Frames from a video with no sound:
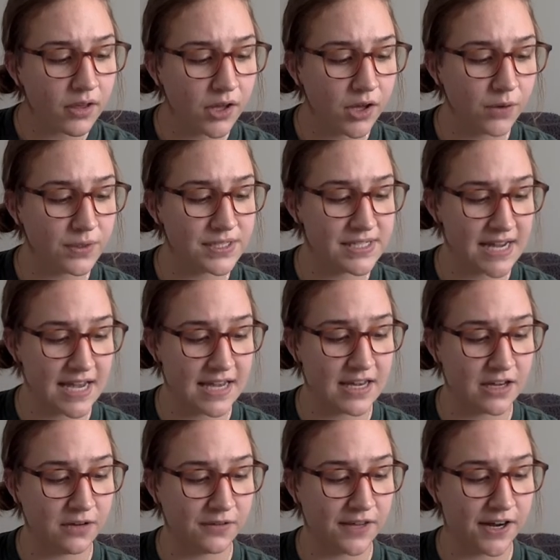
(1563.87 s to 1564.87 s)
who is
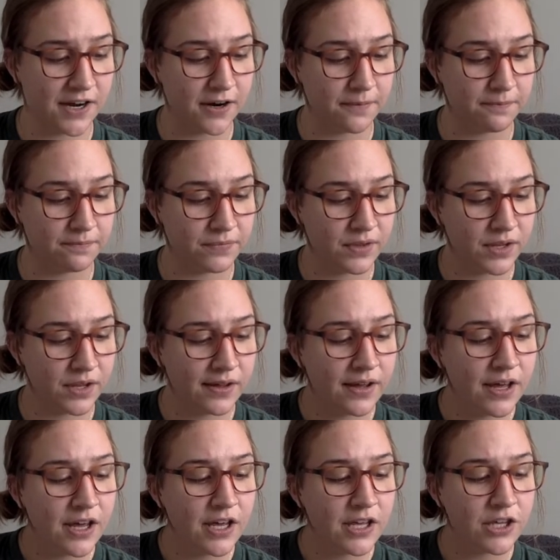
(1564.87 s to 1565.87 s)
taking you there.
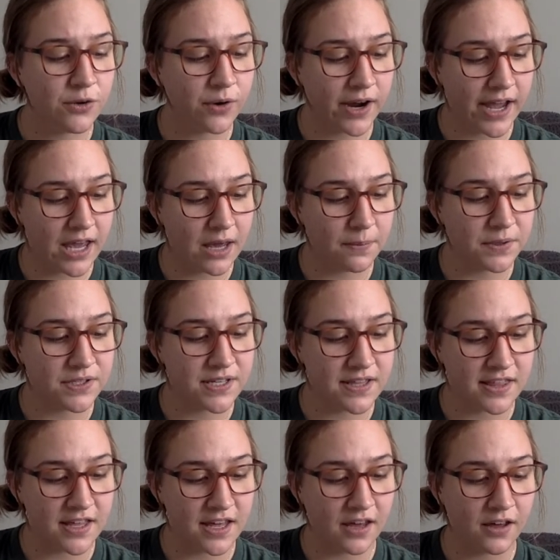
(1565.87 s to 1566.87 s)
You are able to
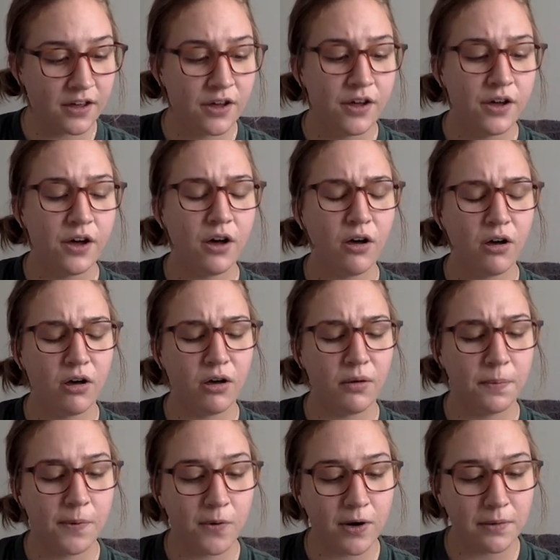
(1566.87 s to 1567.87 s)
think,
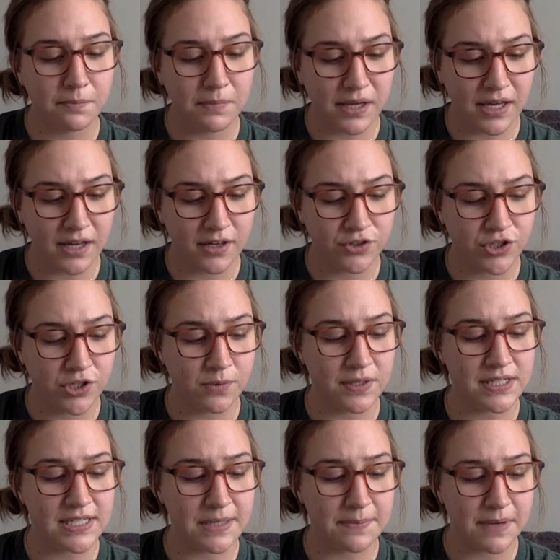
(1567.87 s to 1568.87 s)
"Oh, poor Mig, she
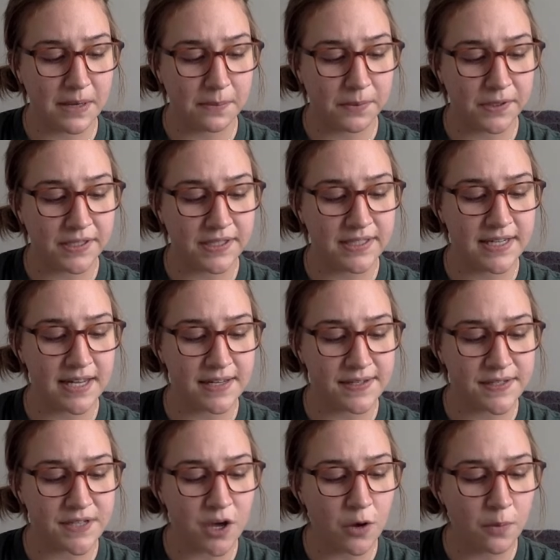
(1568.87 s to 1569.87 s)
wants to be a princess
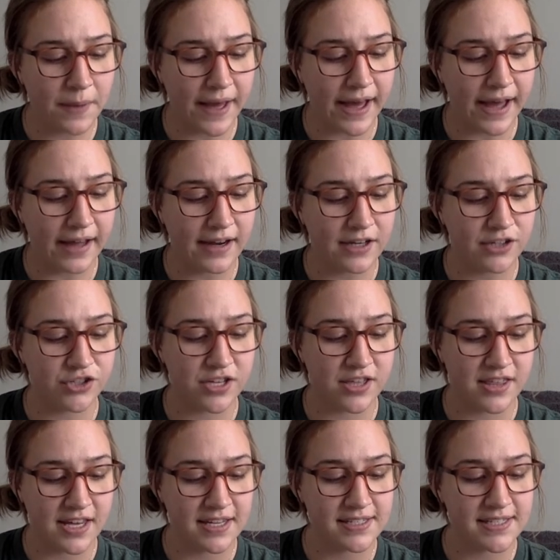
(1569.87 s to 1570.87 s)
so bad and she
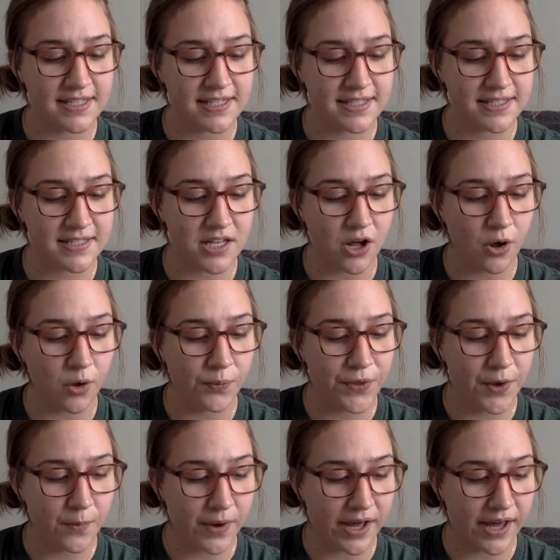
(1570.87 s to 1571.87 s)
thinks this is the
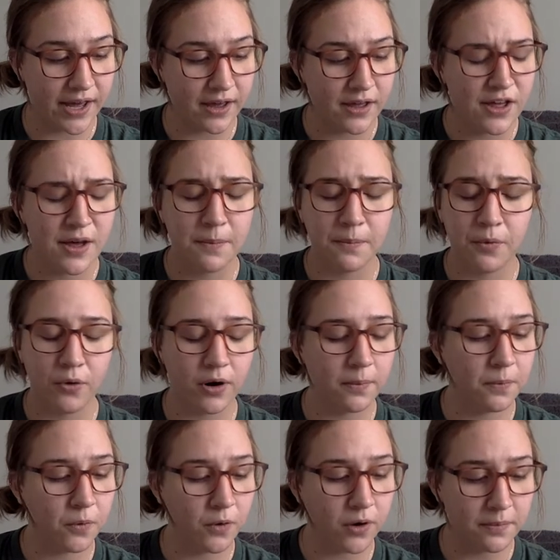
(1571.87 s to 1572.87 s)
only way.
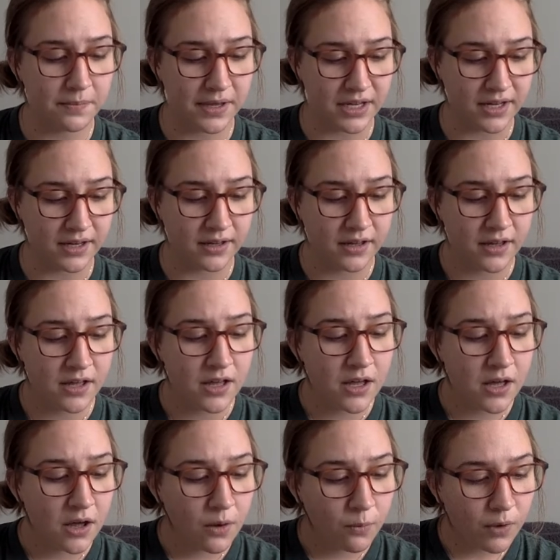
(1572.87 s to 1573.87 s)
Poor, poor Mig.
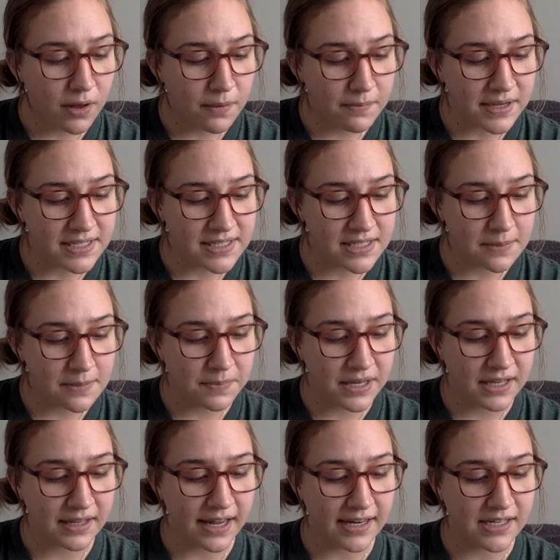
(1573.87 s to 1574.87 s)
What must it
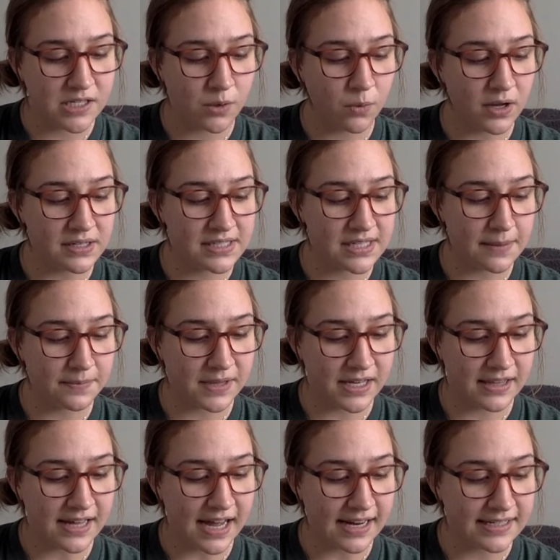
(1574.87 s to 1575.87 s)
be like to want
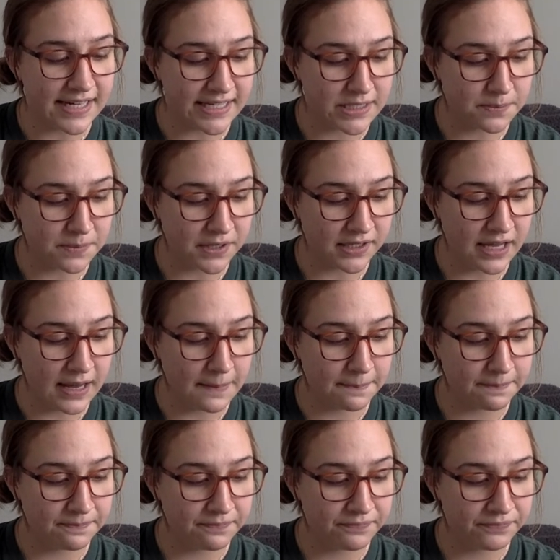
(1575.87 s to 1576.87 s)
something that desperately?"
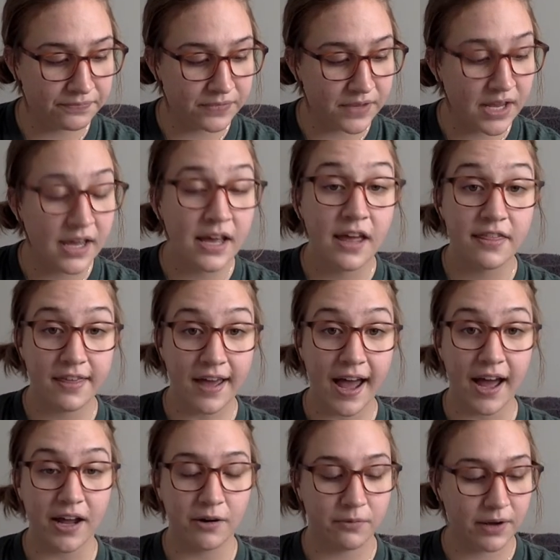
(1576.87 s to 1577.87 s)

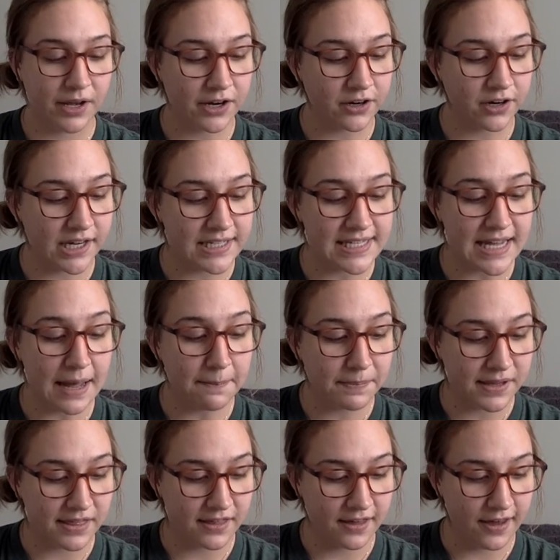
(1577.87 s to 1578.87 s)
That, reader, is
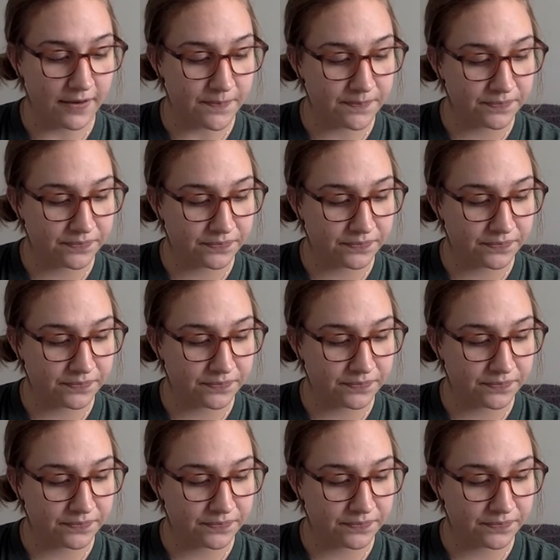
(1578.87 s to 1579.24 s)
empathy.